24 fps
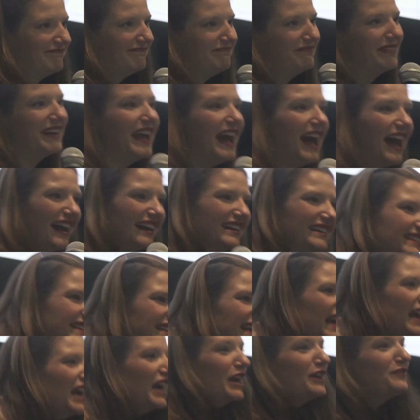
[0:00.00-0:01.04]
Because
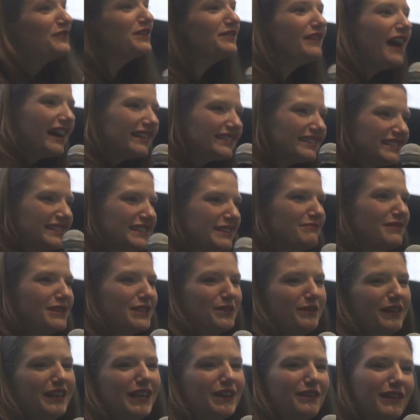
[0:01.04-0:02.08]
if you ask someone
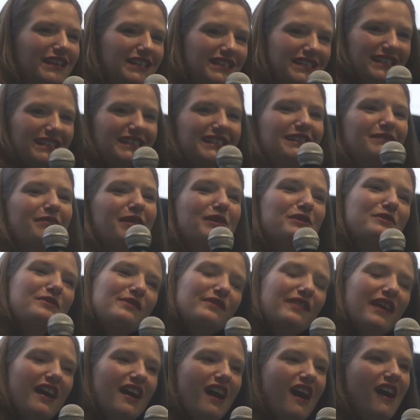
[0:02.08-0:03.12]
20 questions about who
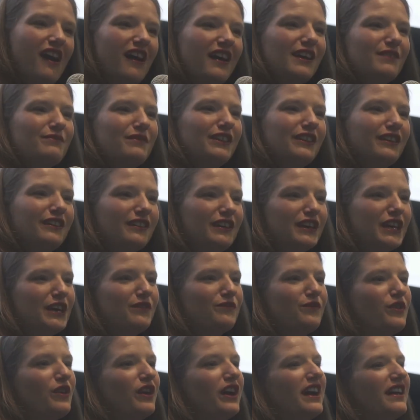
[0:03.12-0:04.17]
they are and what they're looking
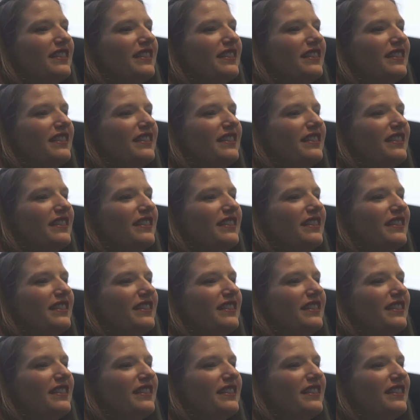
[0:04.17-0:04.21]
for,